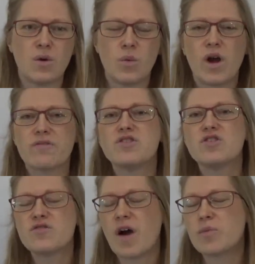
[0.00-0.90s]
We often
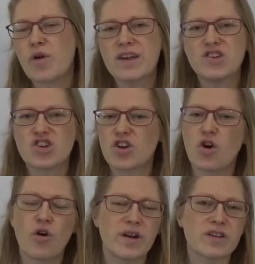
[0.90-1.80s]
use vibration,
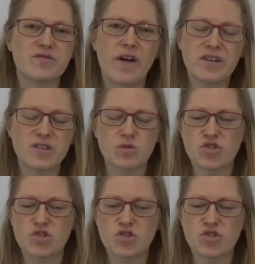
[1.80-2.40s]
or in a very small